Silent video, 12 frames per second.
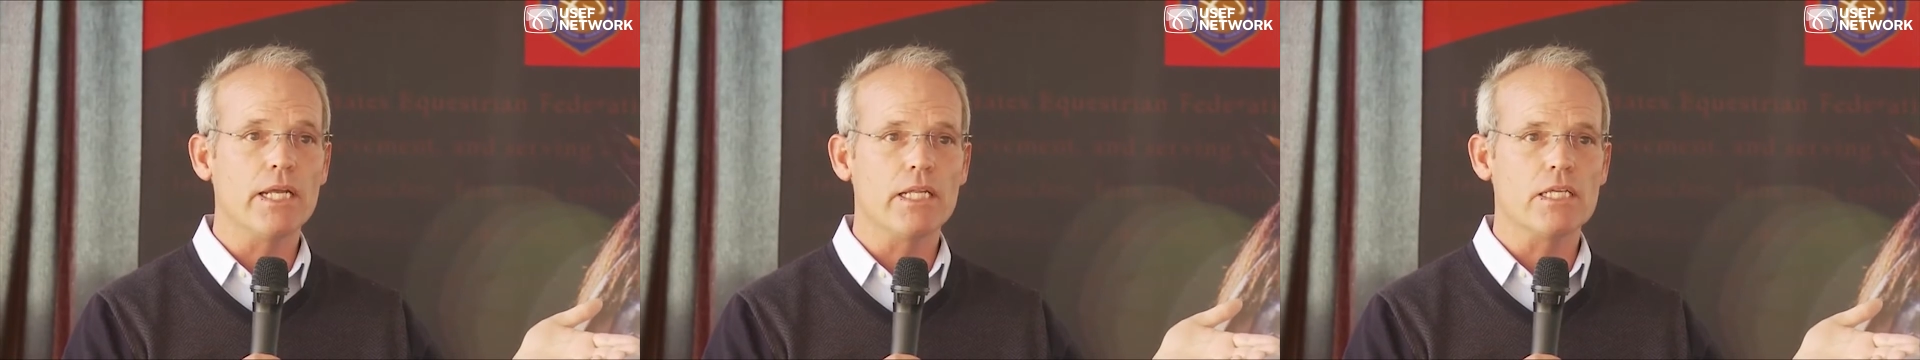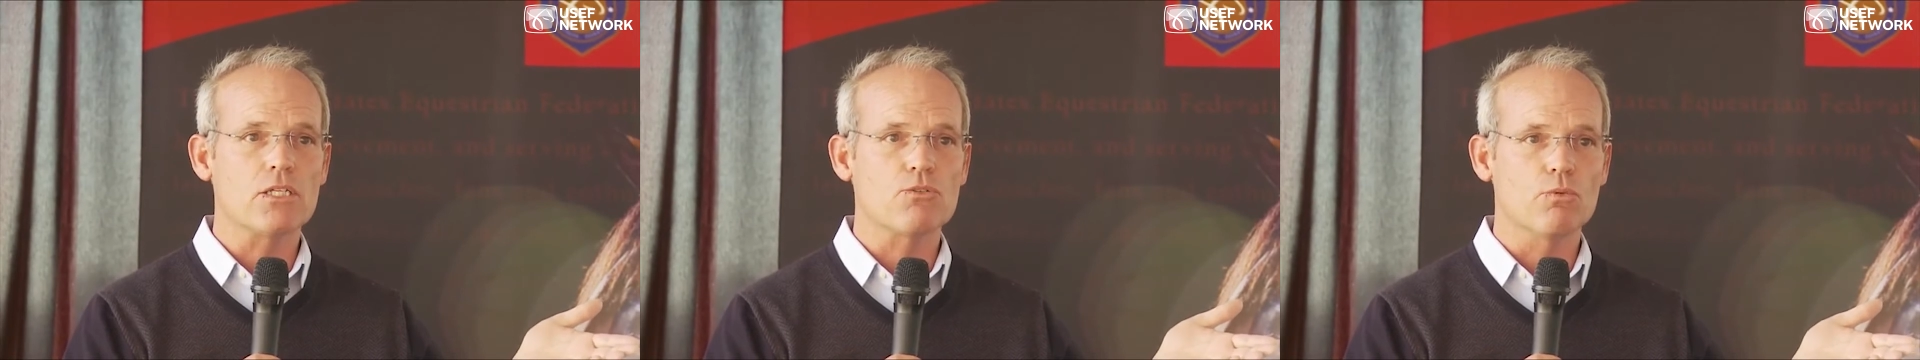in
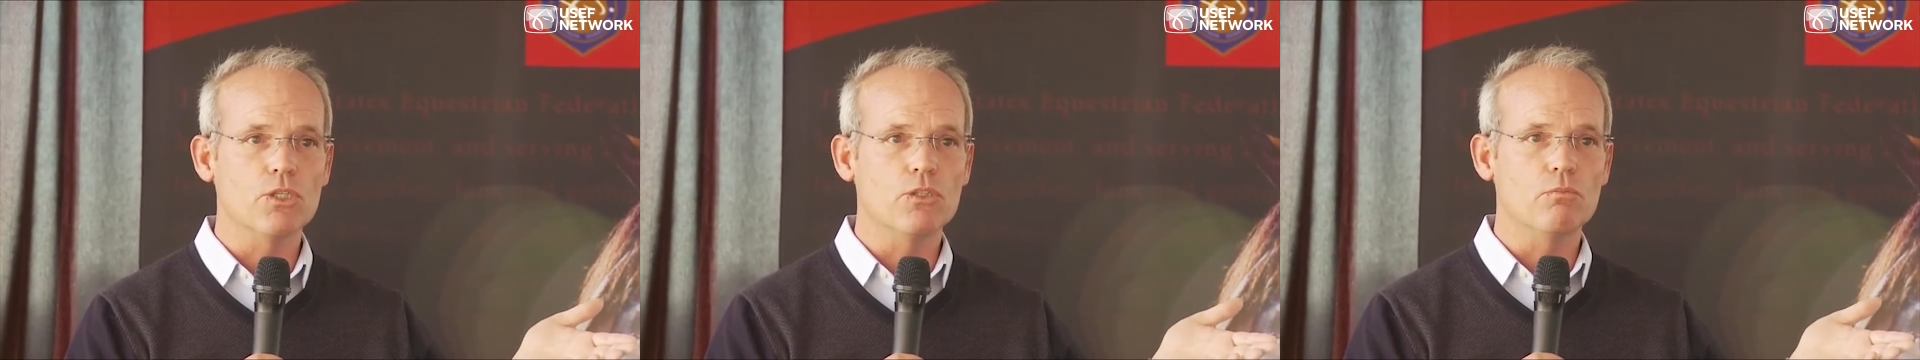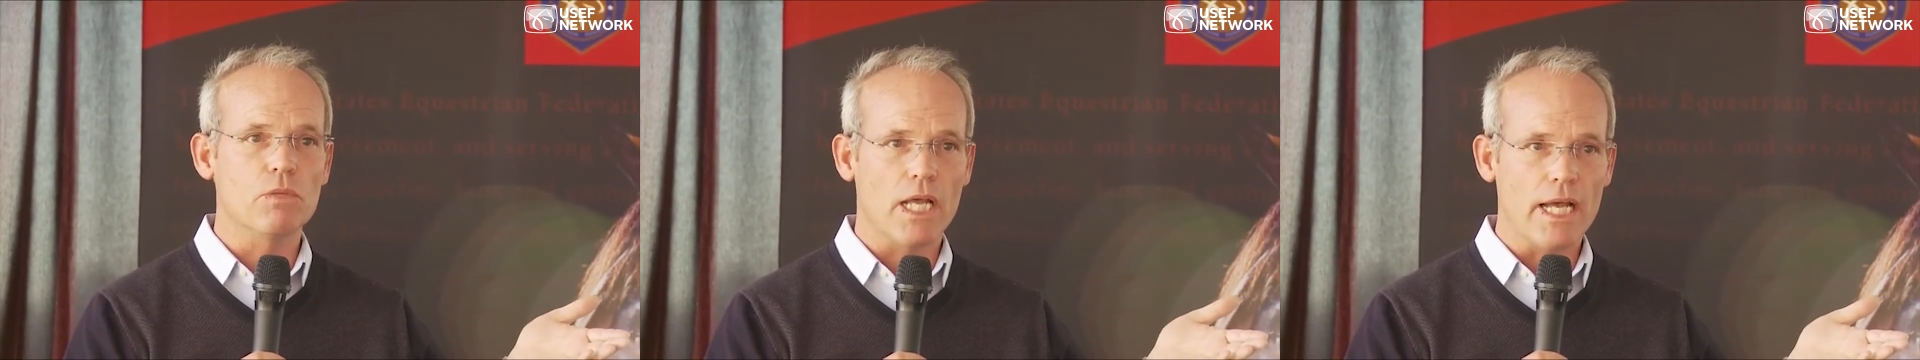this
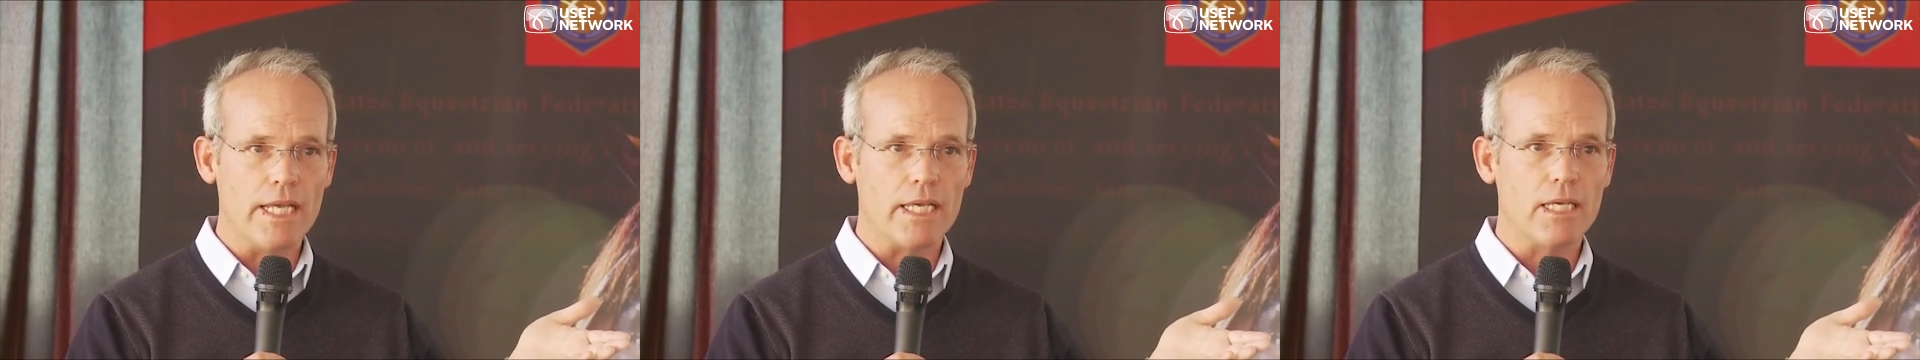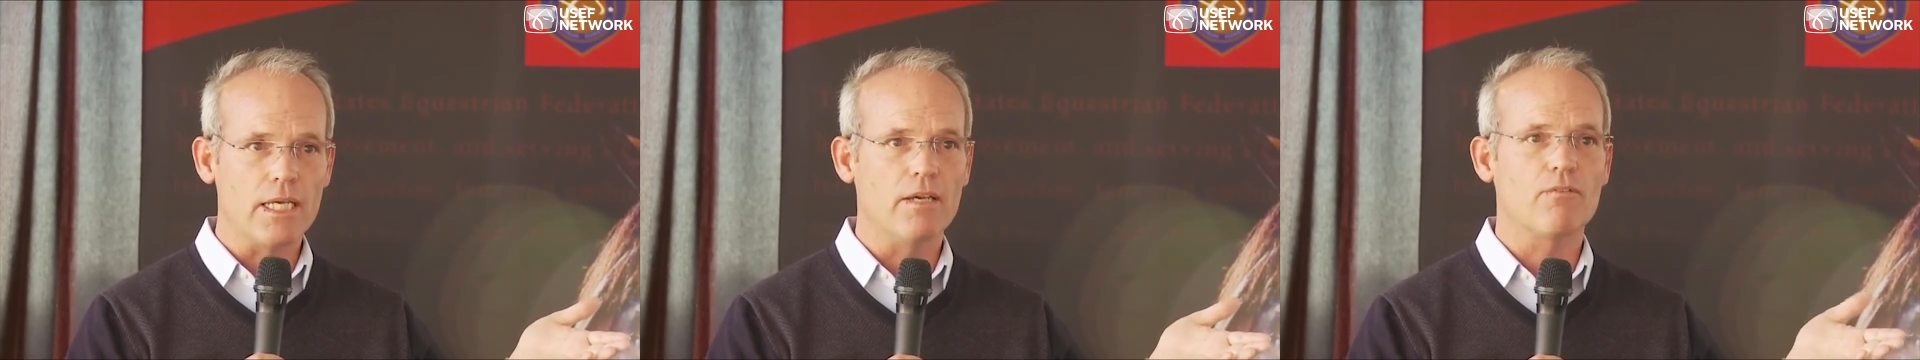room like
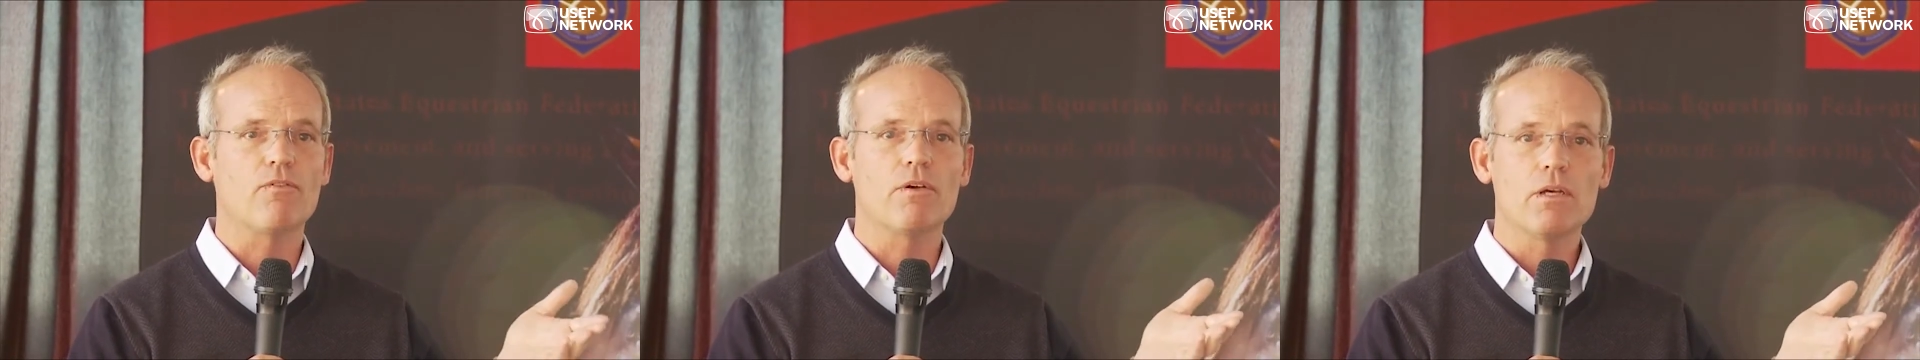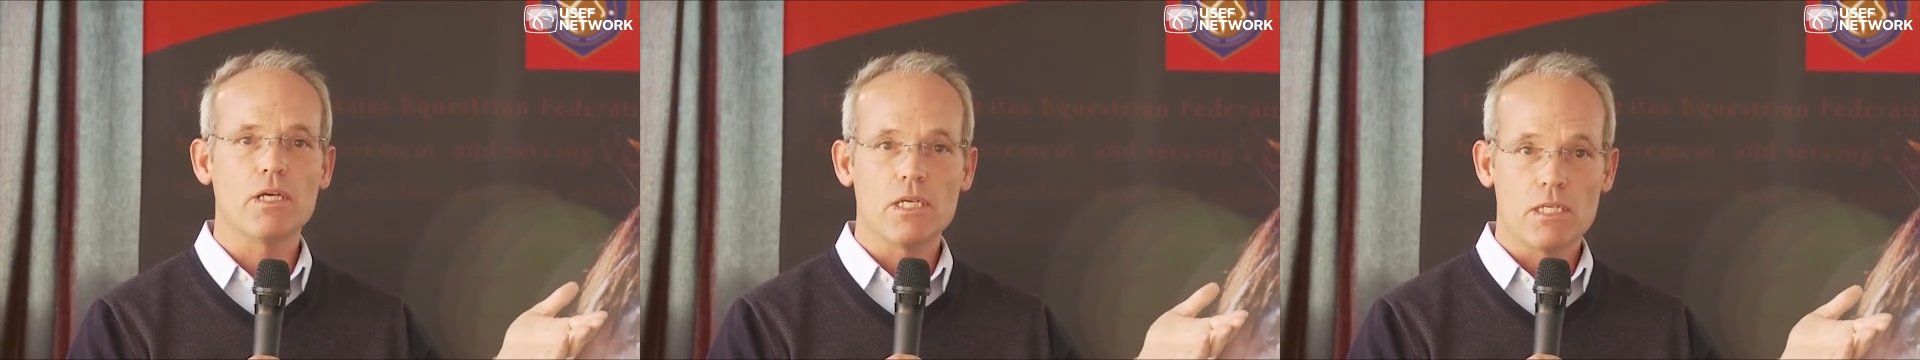if
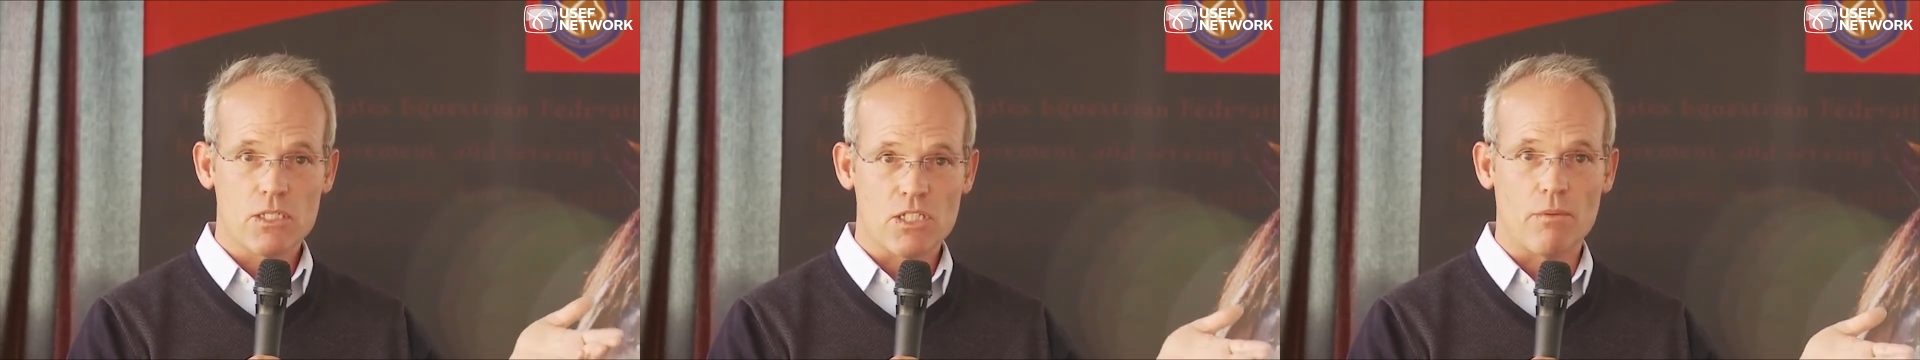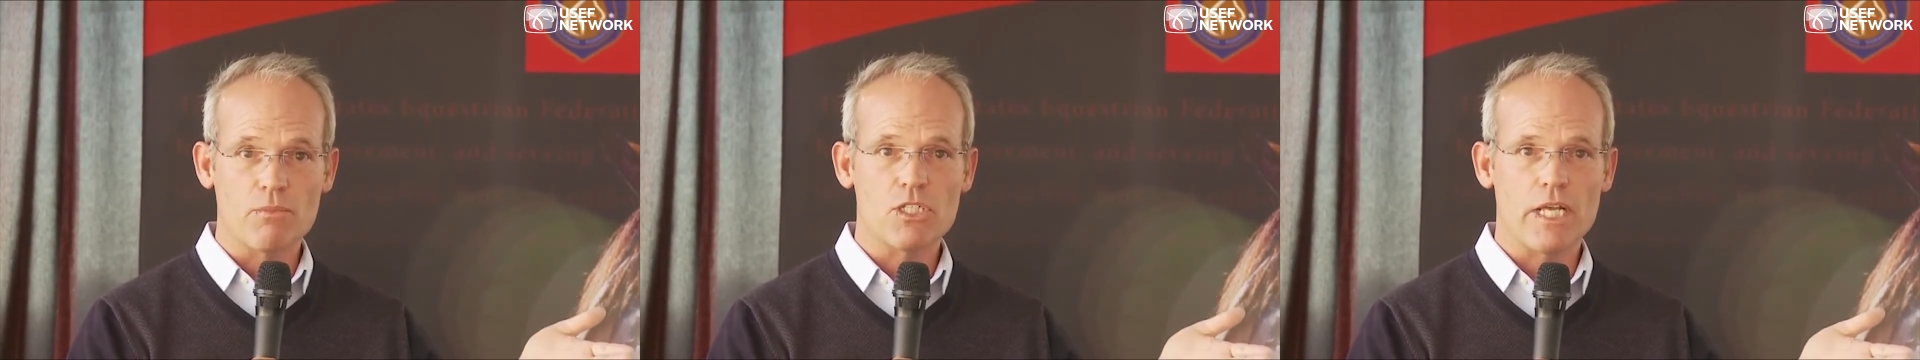
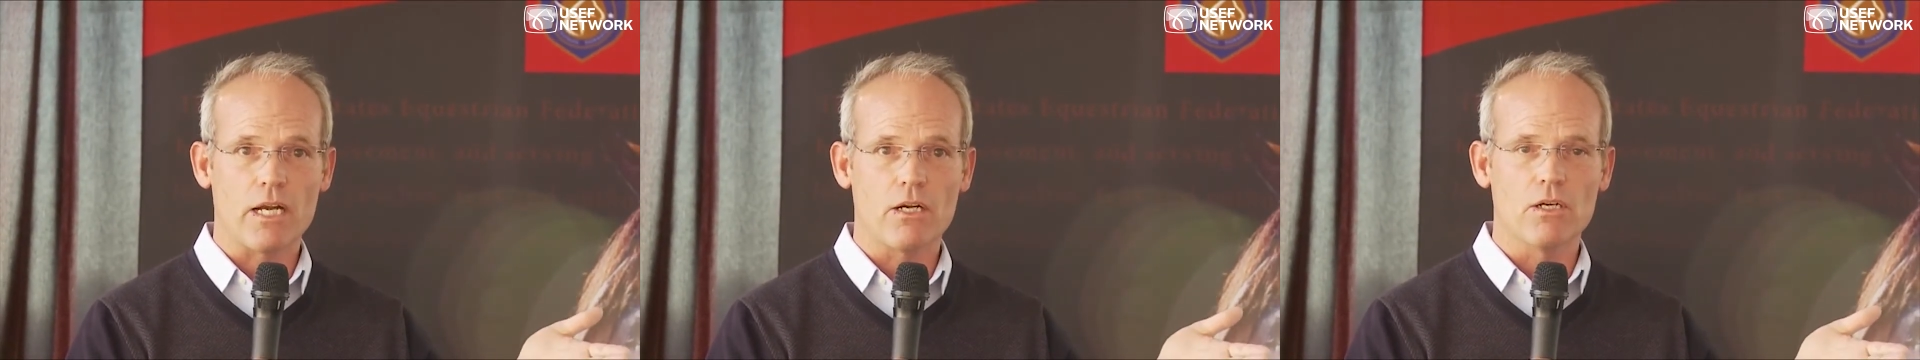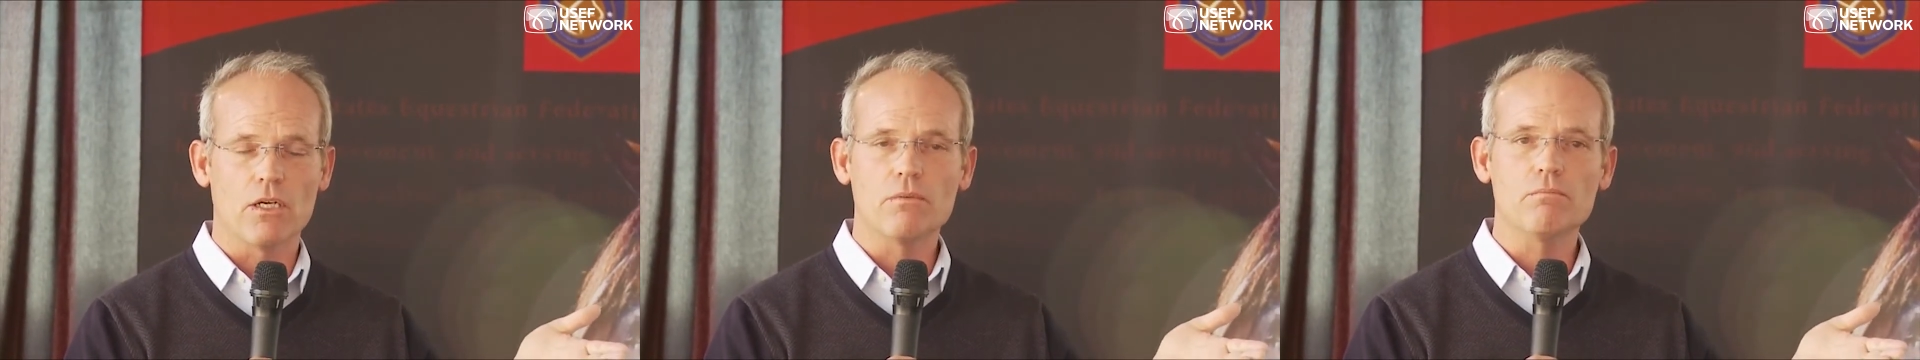some
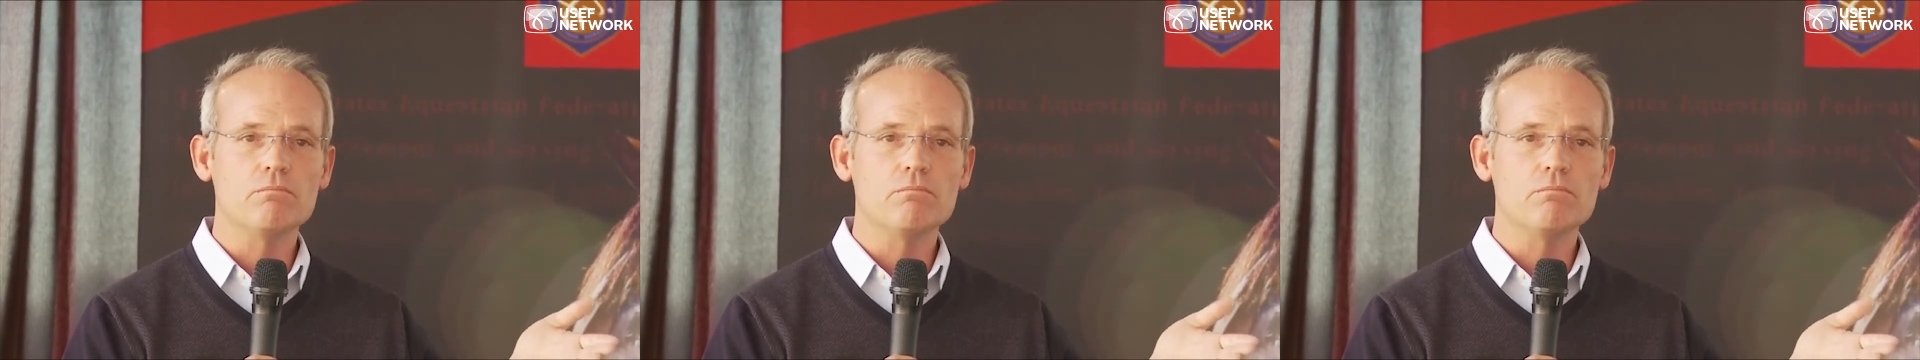senator,